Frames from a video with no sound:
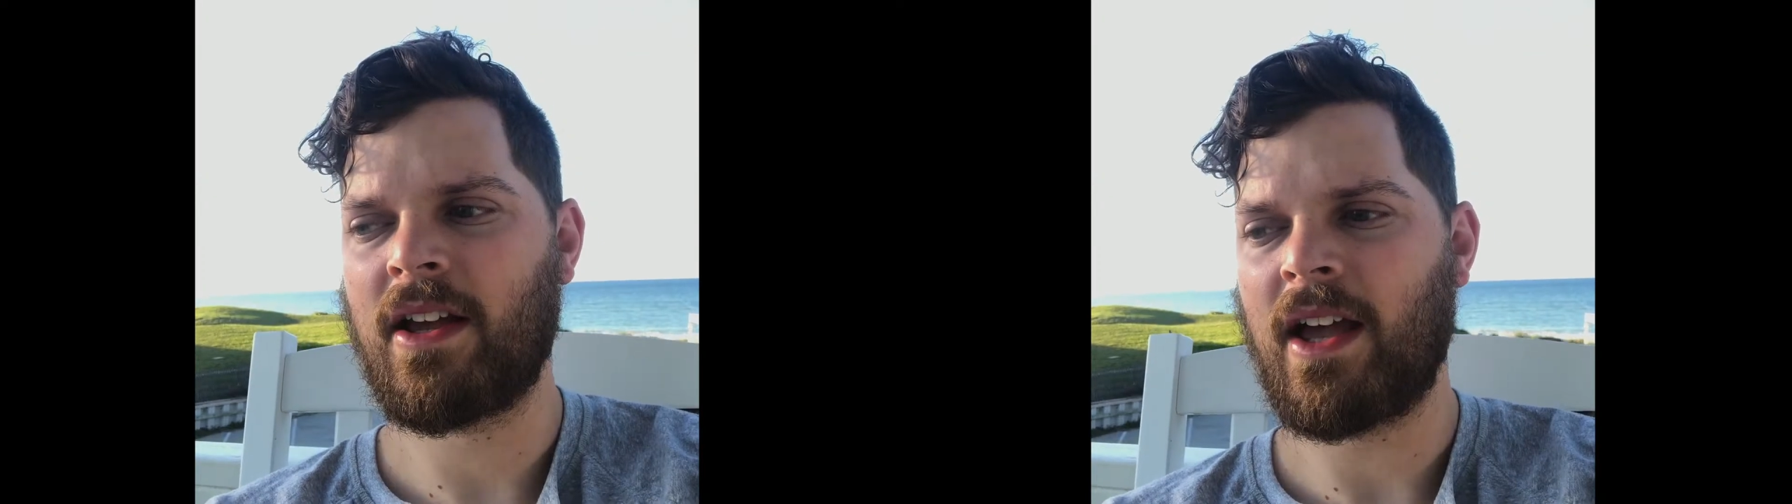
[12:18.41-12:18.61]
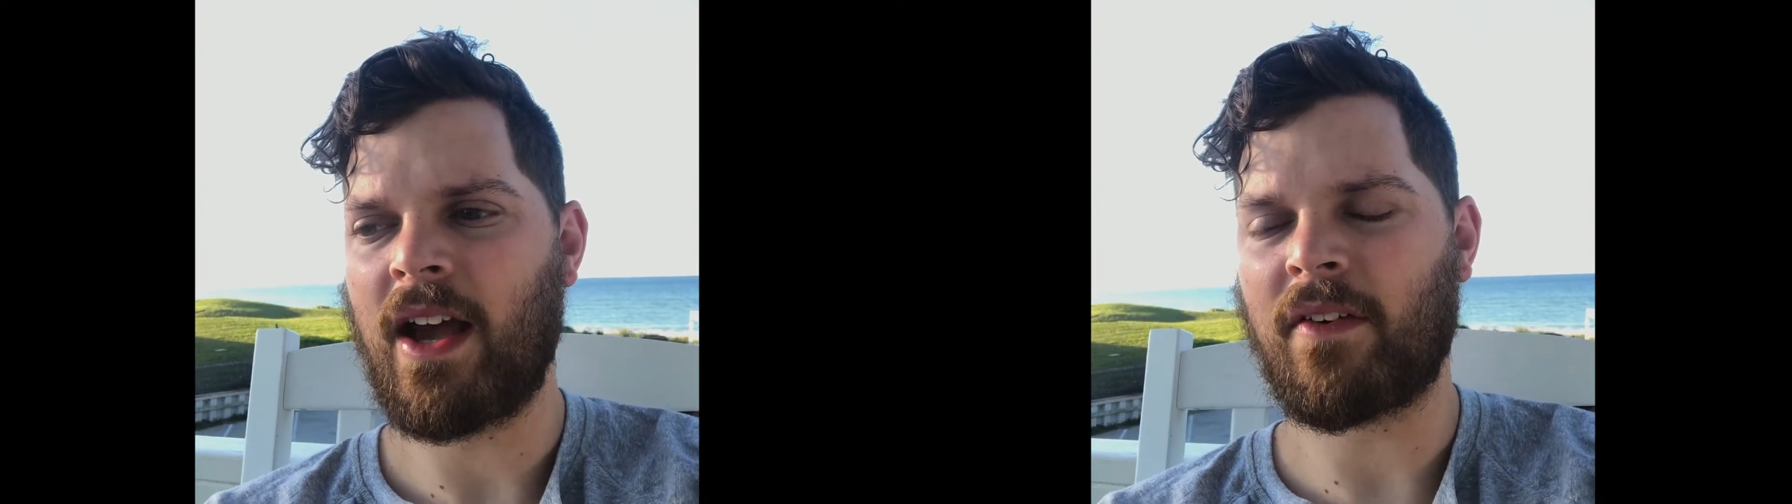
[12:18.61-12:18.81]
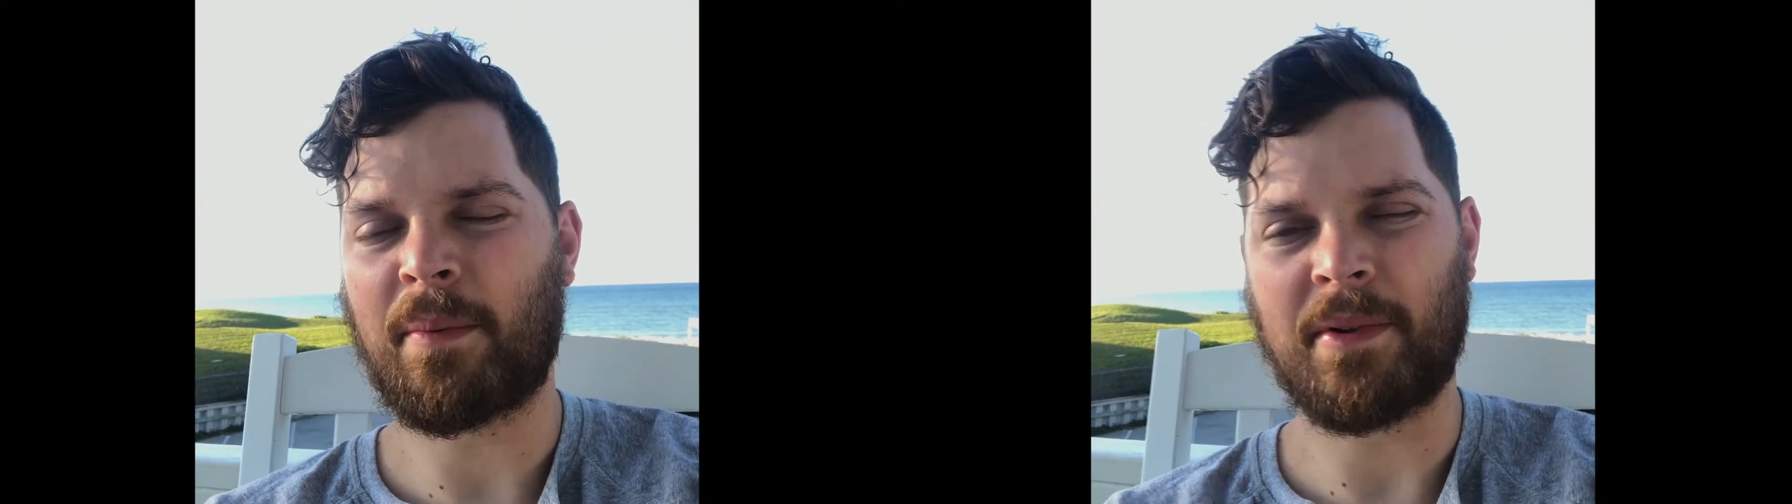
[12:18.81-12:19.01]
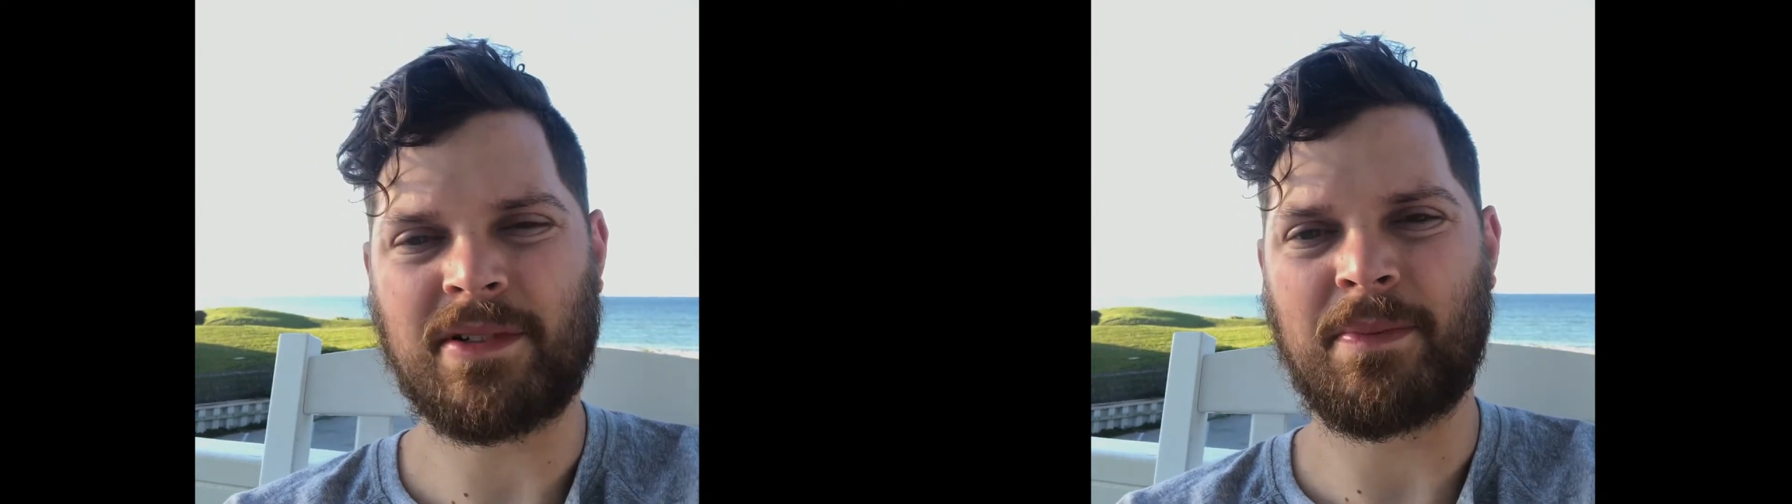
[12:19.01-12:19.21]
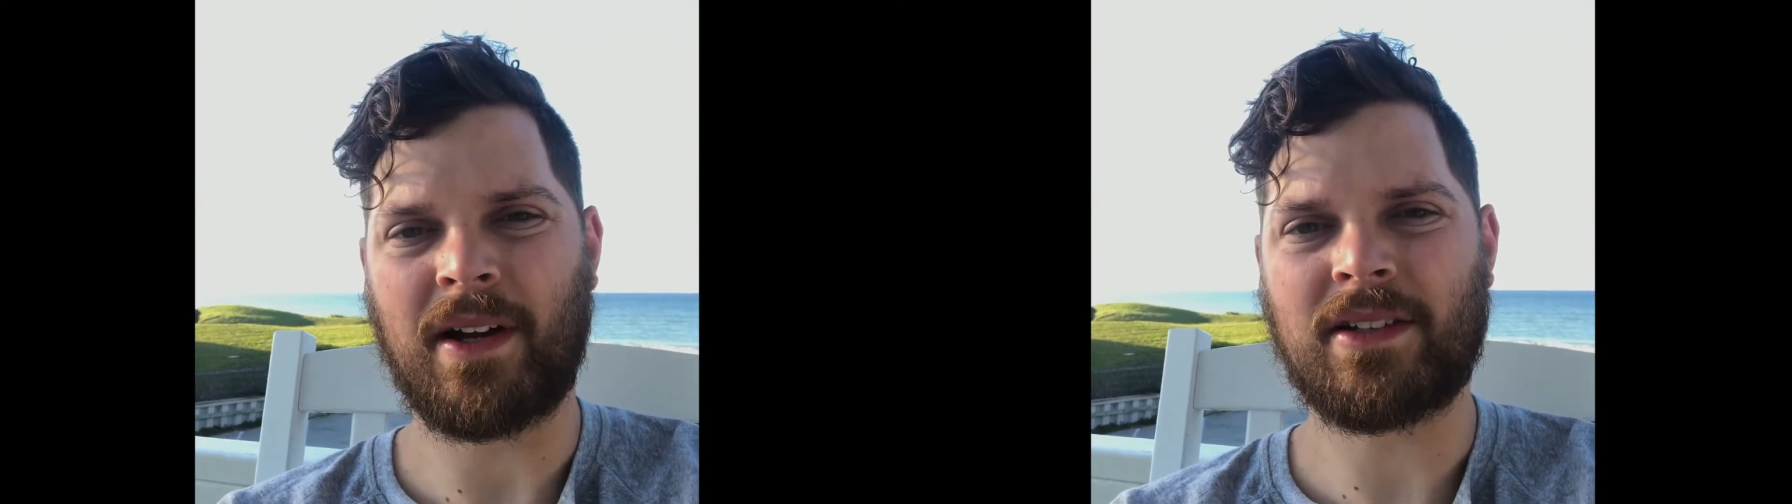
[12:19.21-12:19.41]
have a
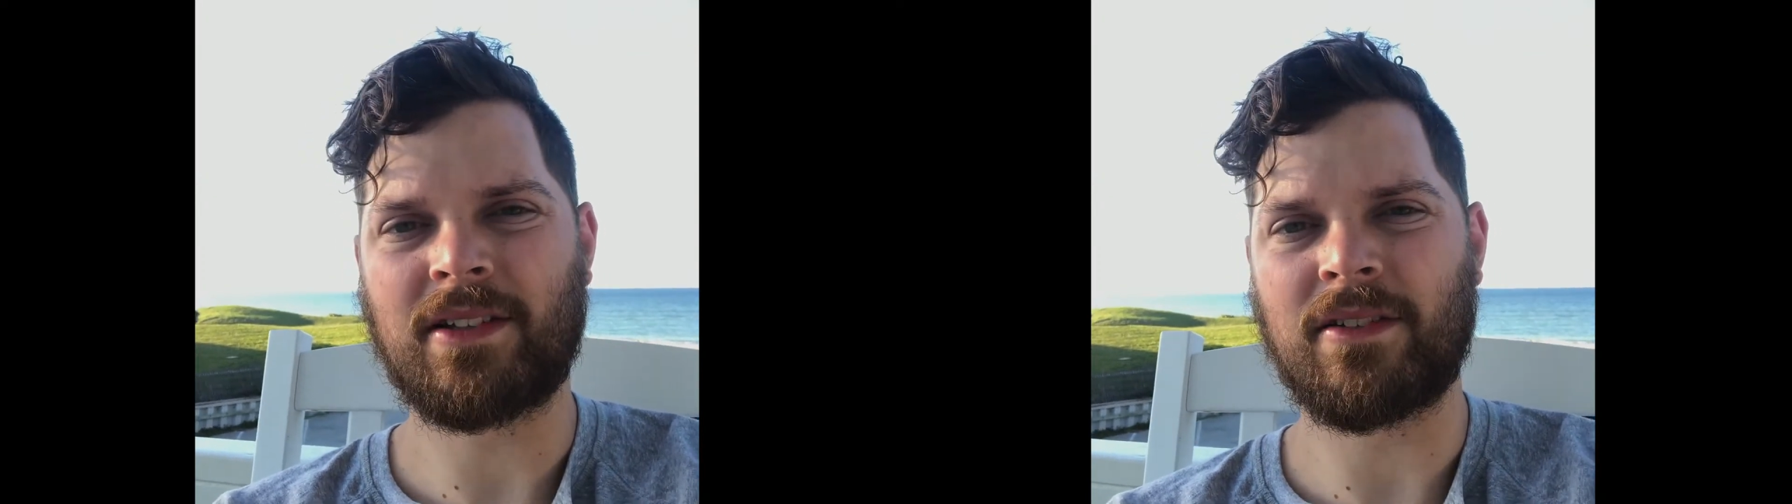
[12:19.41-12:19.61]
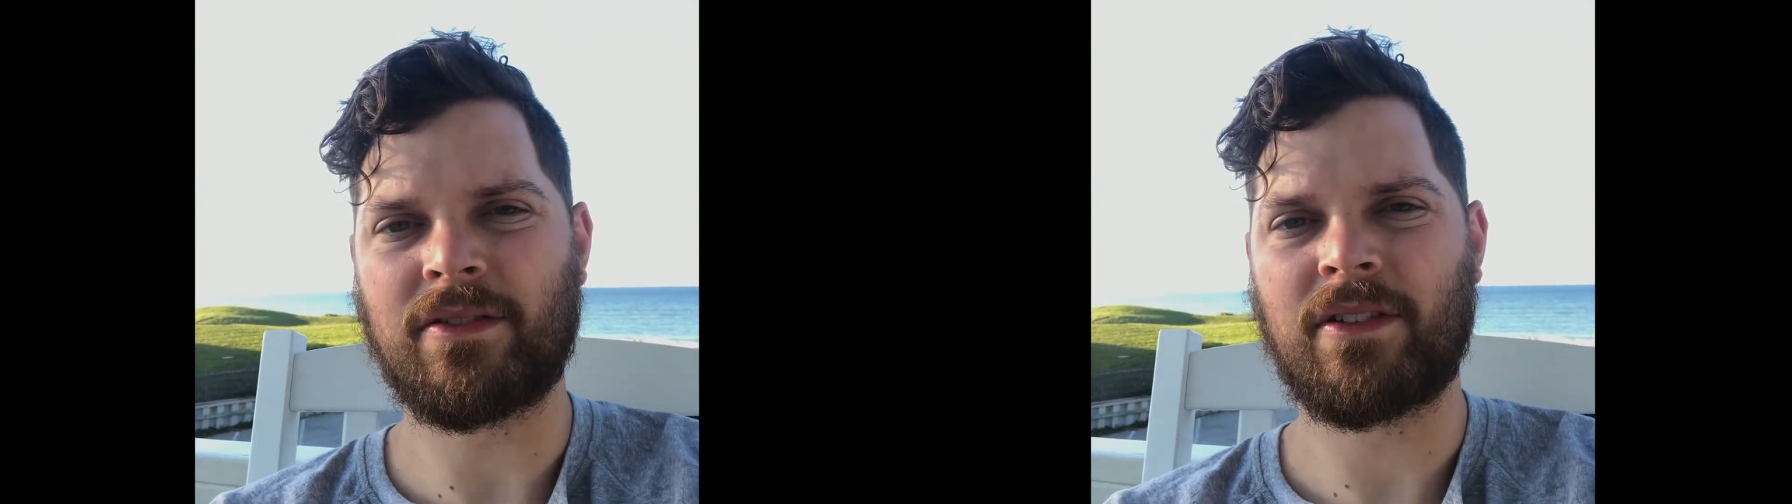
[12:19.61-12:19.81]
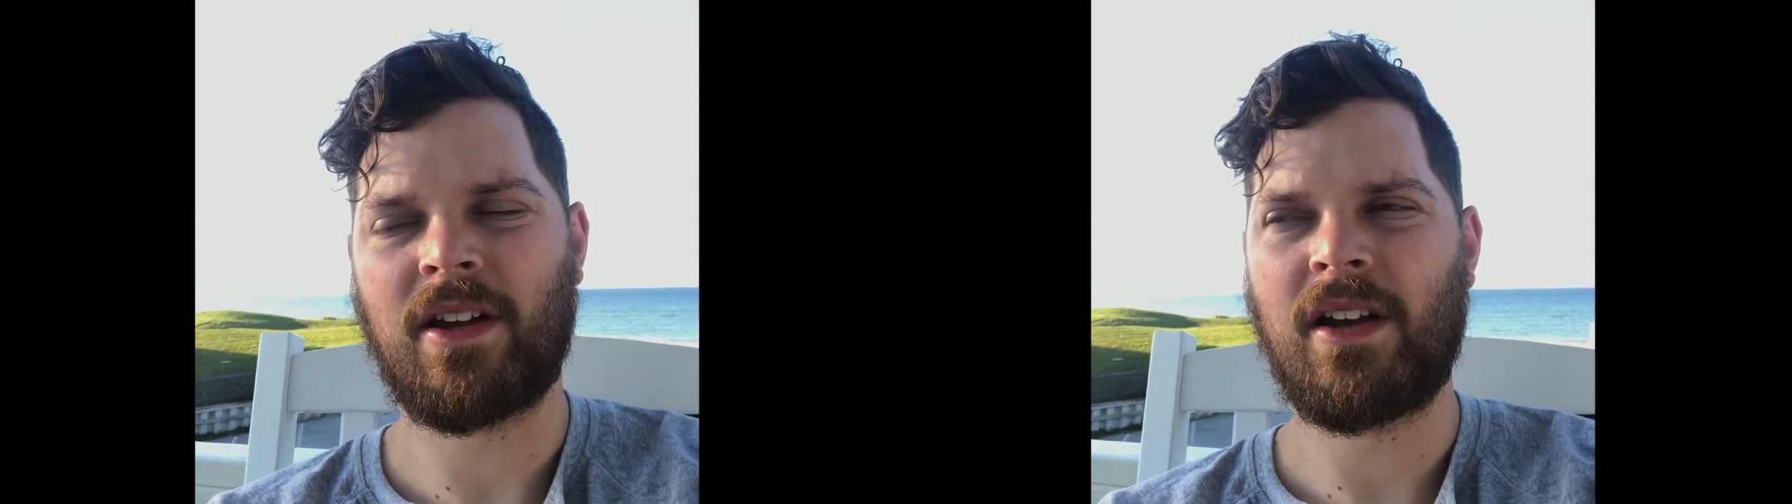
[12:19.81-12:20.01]
perspective